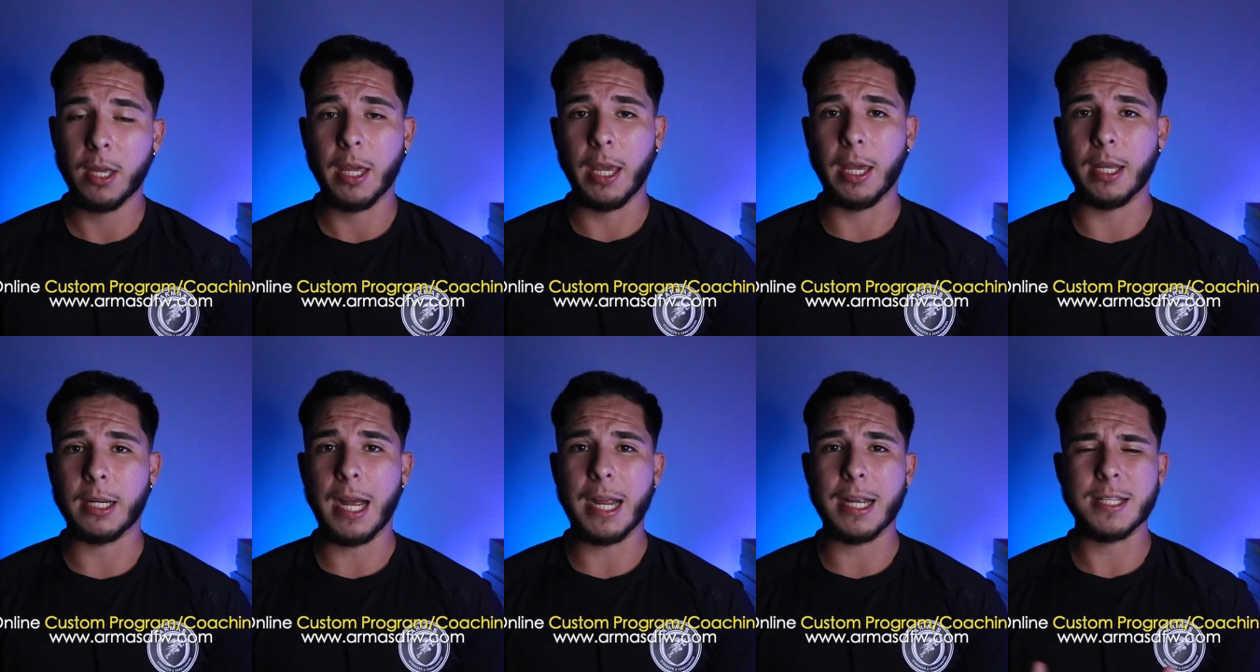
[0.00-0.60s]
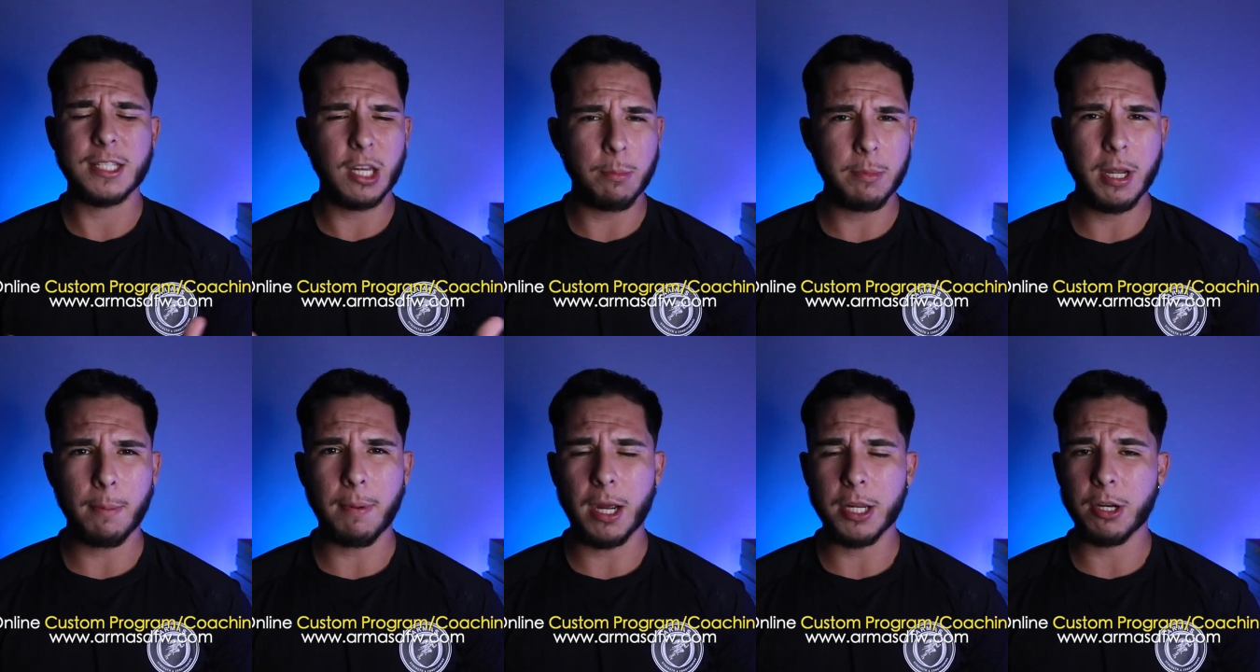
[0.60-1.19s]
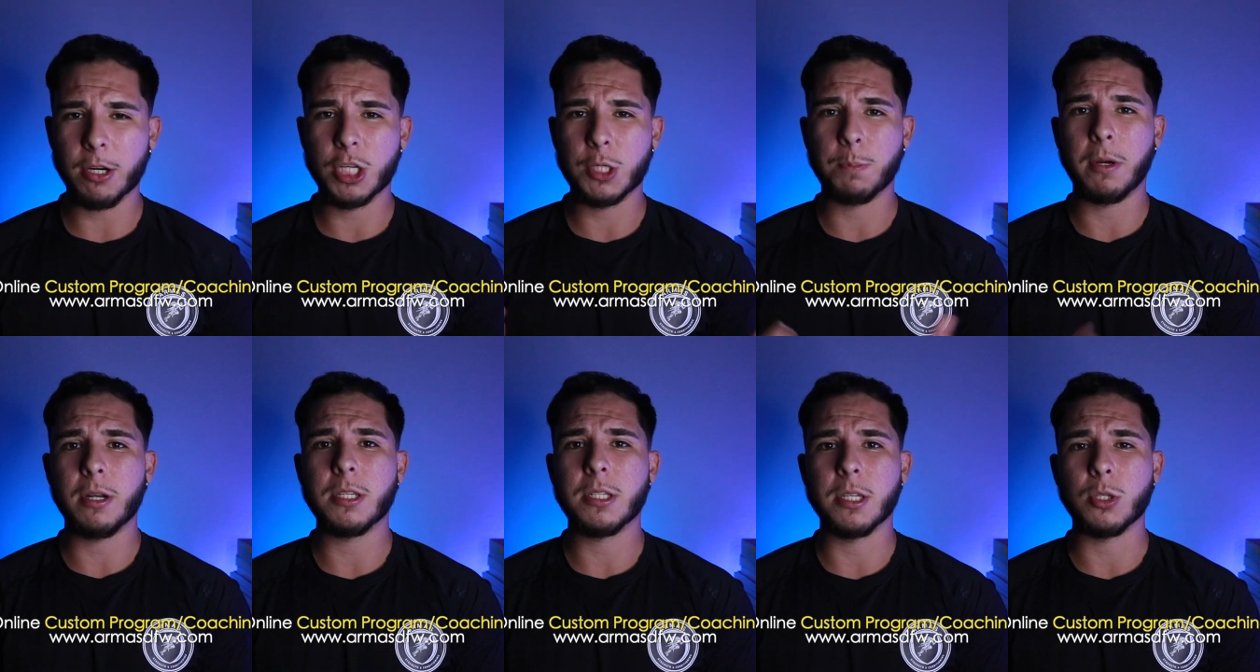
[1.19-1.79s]
And guys, tell me about your
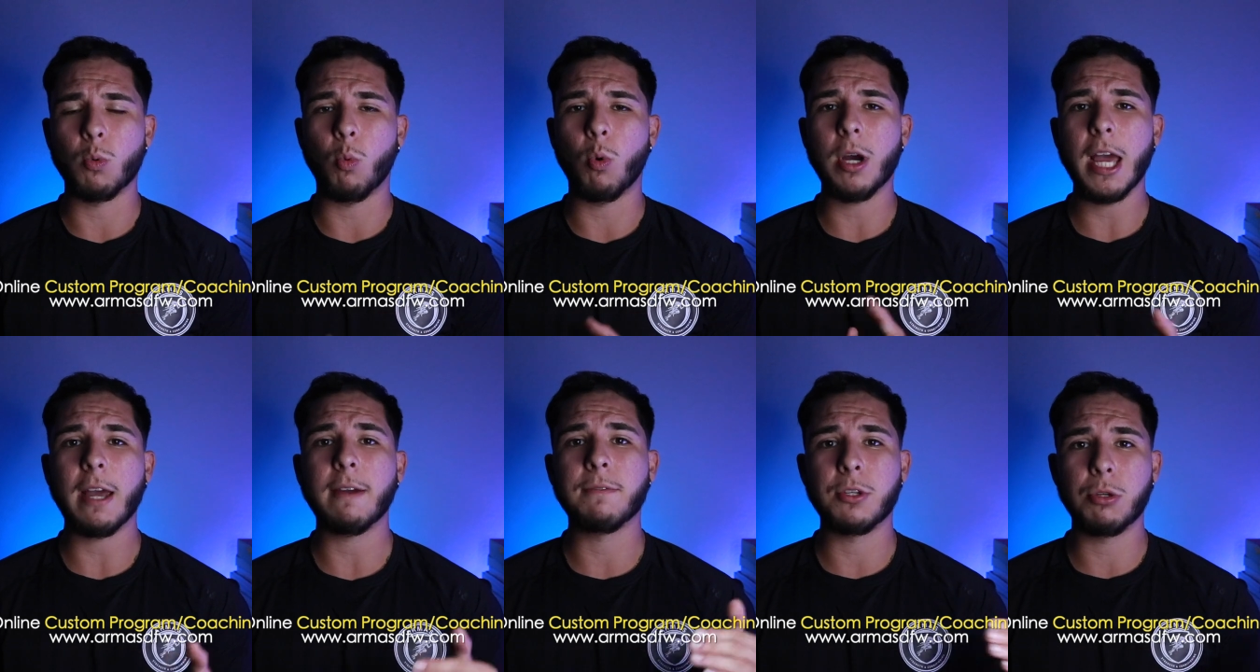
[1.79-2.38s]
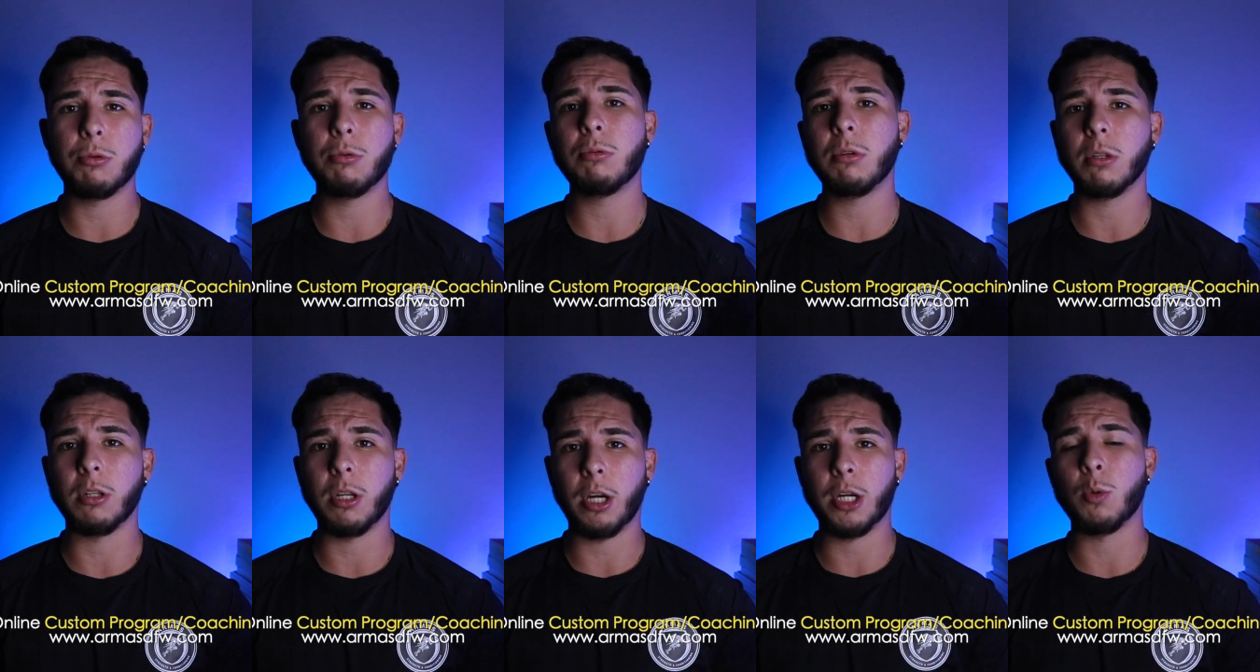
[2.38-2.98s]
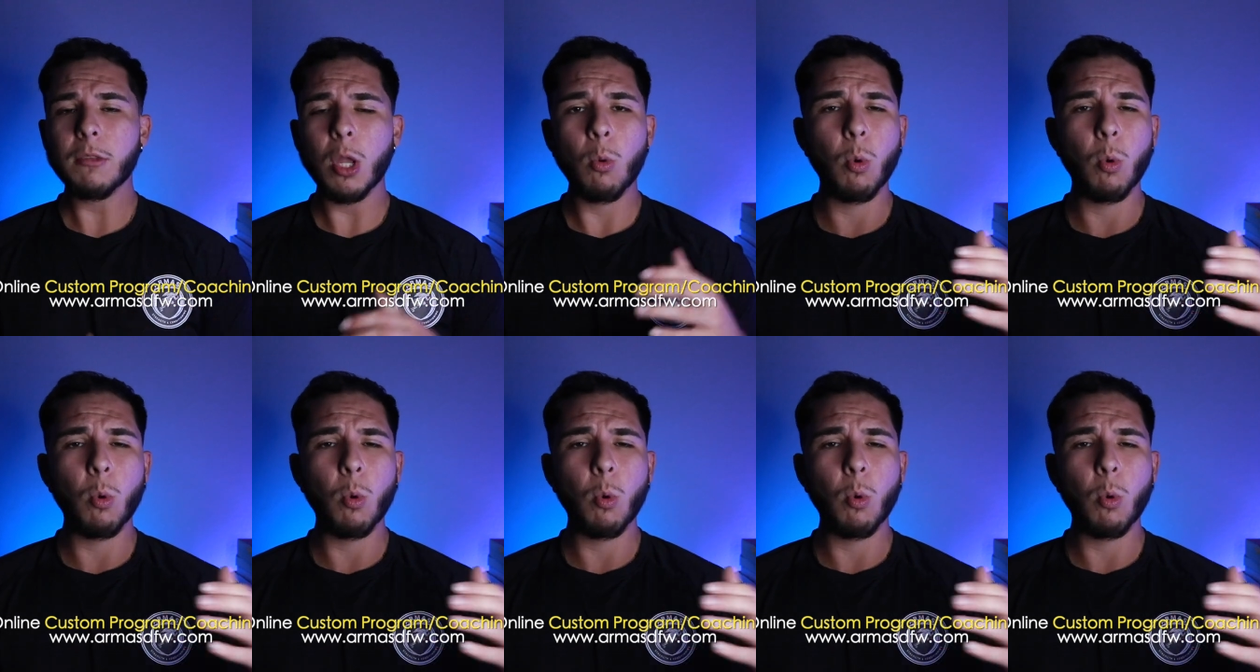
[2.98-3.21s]
experiences. What have you learned?